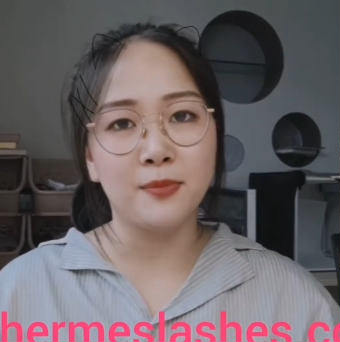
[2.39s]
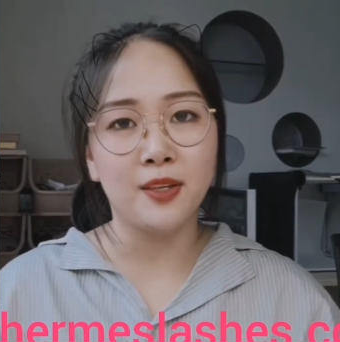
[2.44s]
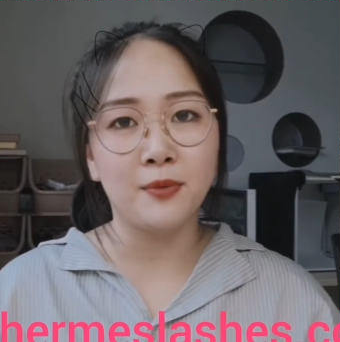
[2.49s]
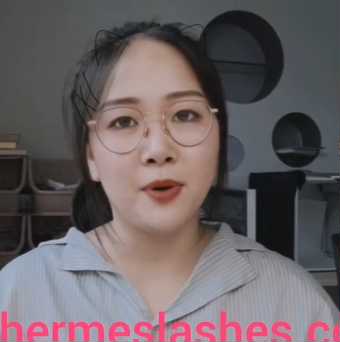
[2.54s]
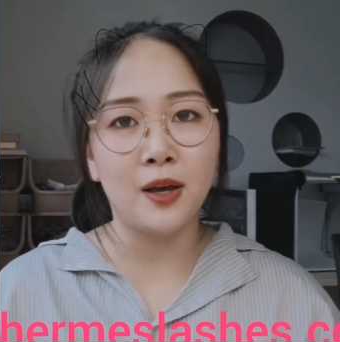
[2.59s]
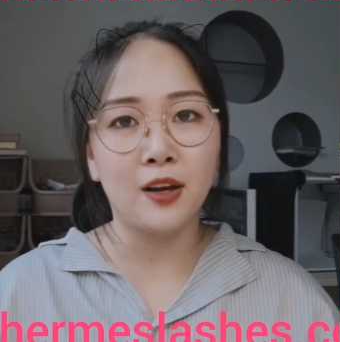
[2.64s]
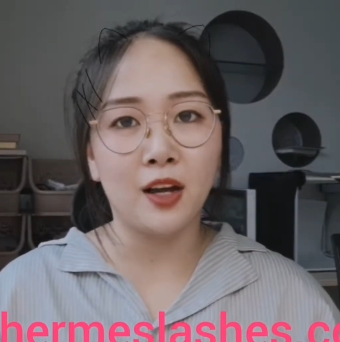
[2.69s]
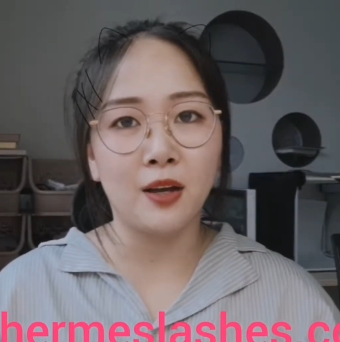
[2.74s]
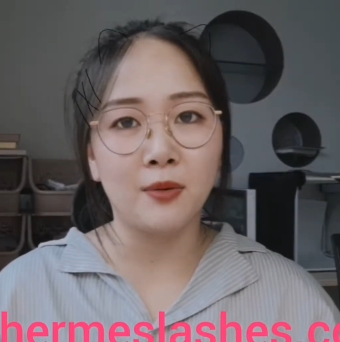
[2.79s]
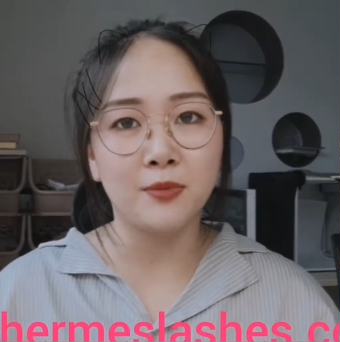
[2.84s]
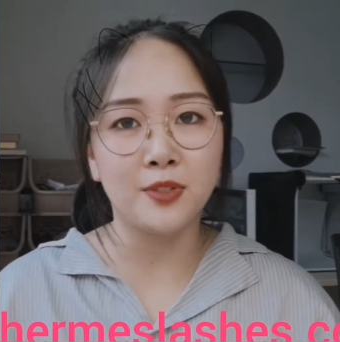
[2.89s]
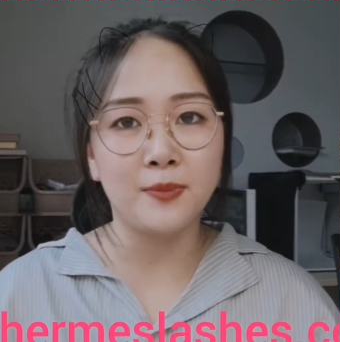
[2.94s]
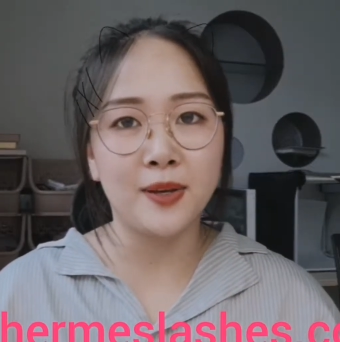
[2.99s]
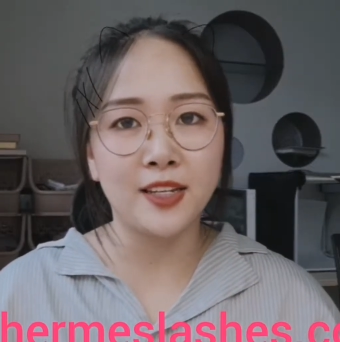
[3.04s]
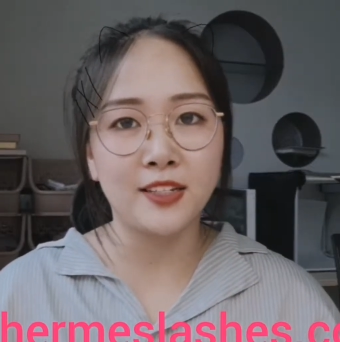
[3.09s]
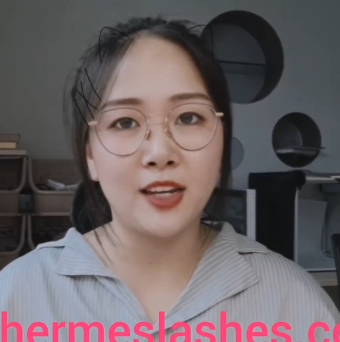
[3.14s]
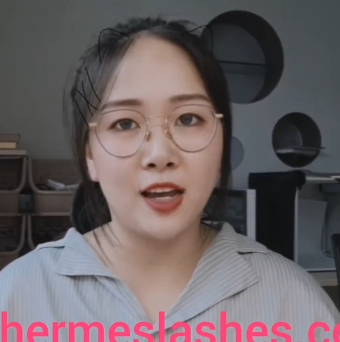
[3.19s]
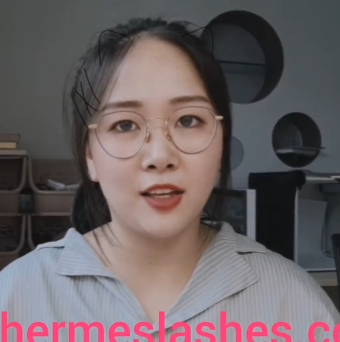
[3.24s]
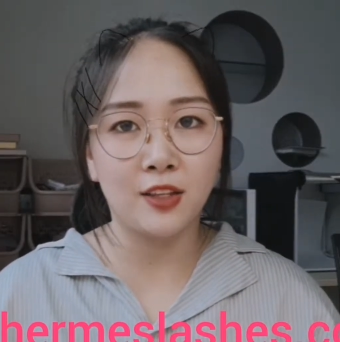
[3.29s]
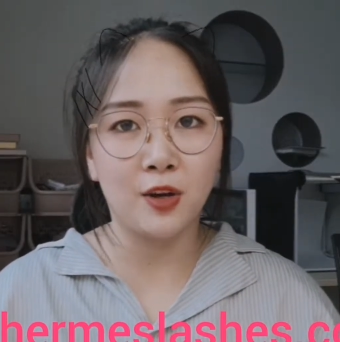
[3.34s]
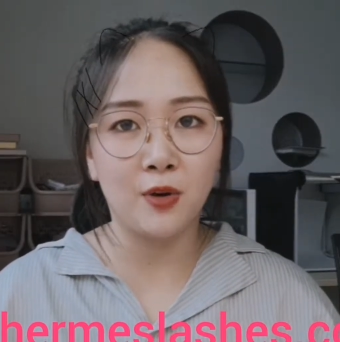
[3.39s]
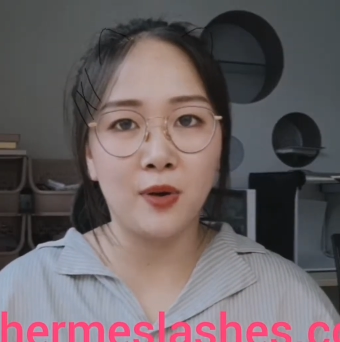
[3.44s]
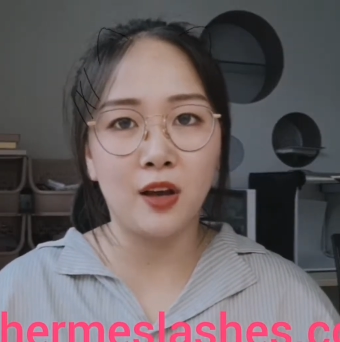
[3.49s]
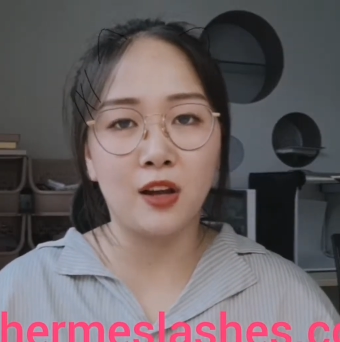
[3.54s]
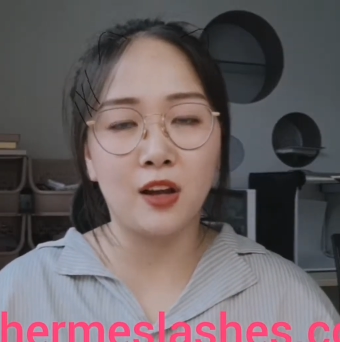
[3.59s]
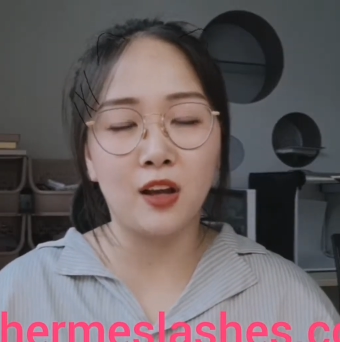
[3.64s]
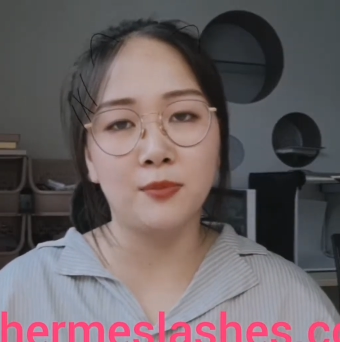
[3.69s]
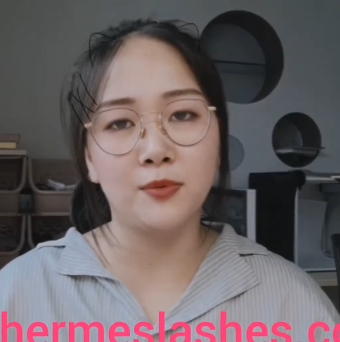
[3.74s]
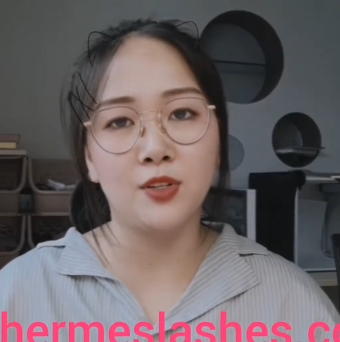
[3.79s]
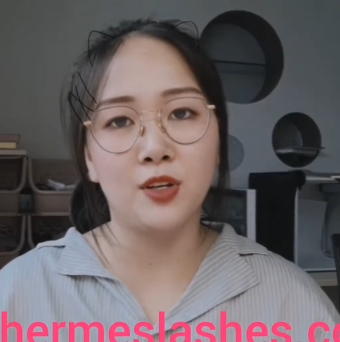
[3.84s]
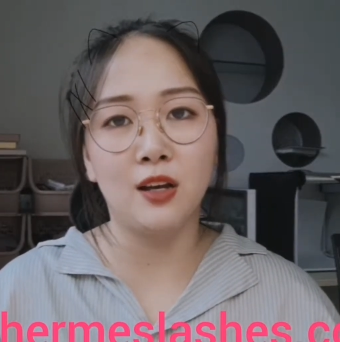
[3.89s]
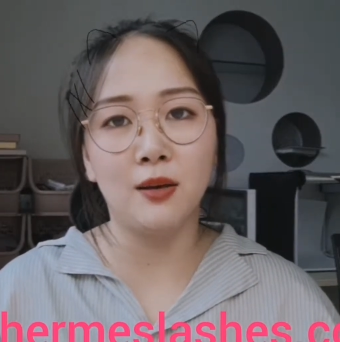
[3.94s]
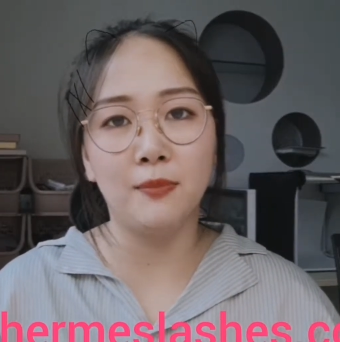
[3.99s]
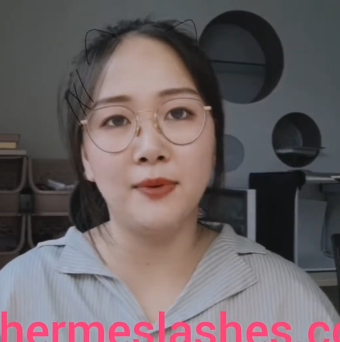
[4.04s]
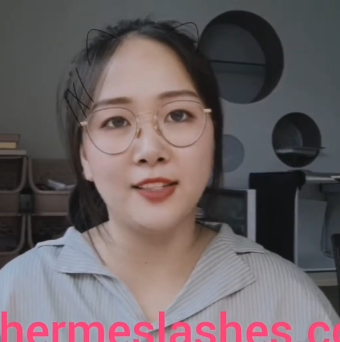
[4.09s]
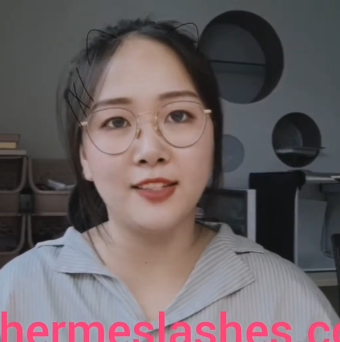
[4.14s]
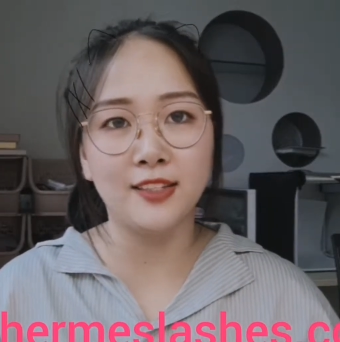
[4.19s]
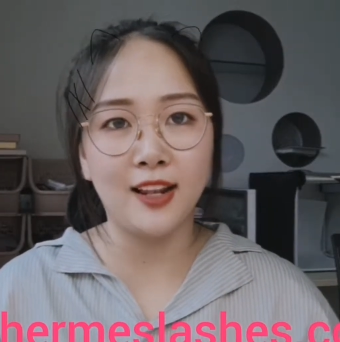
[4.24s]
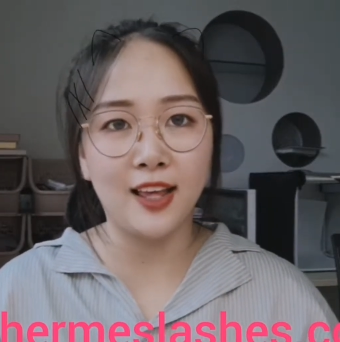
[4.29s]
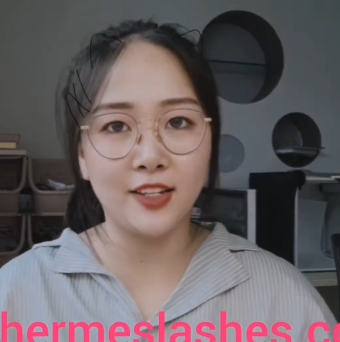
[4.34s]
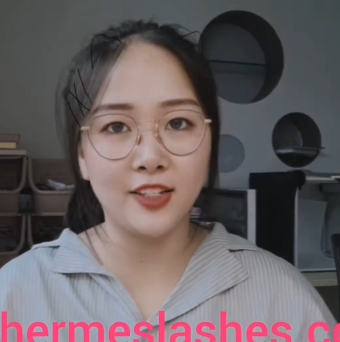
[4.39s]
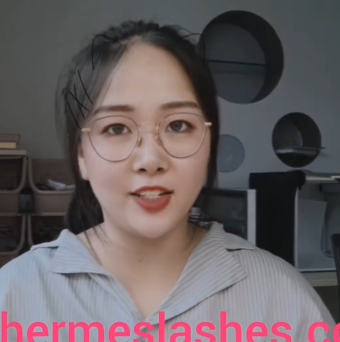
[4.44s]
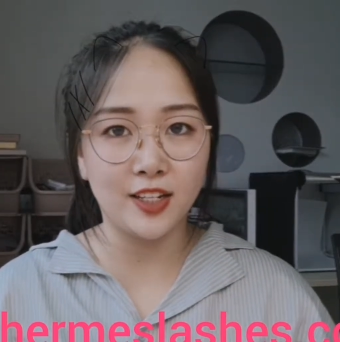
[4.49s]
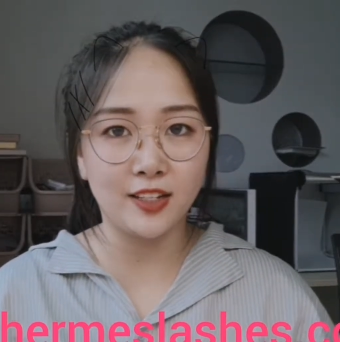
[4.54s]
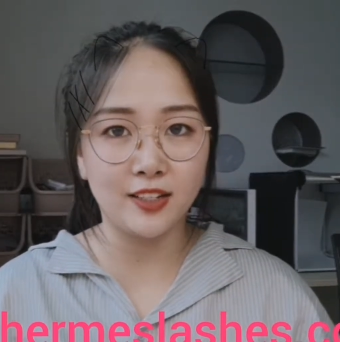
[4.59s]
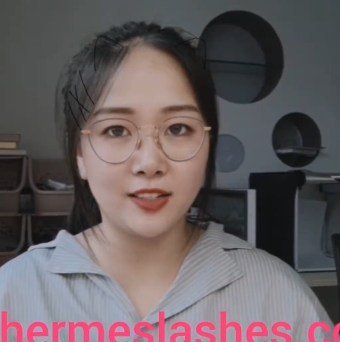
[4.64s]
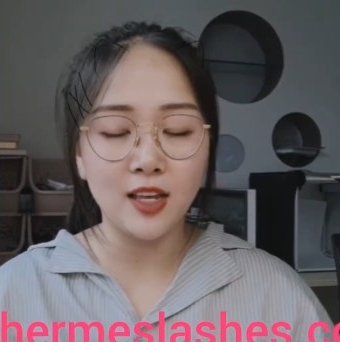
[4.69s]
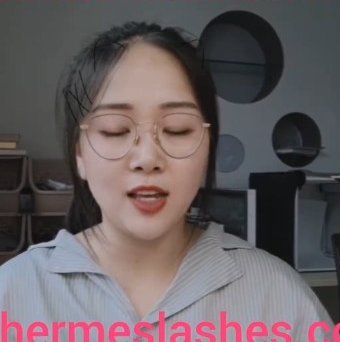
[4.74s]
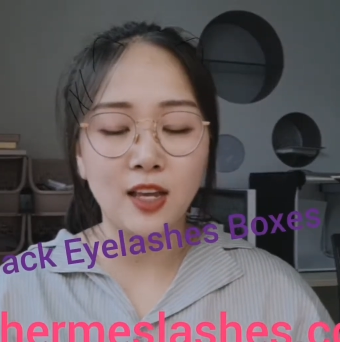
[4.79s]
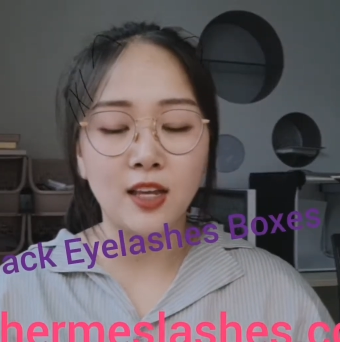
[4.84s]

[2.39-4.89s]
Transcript: Welcome to my channel, welcome to Hermeslashes.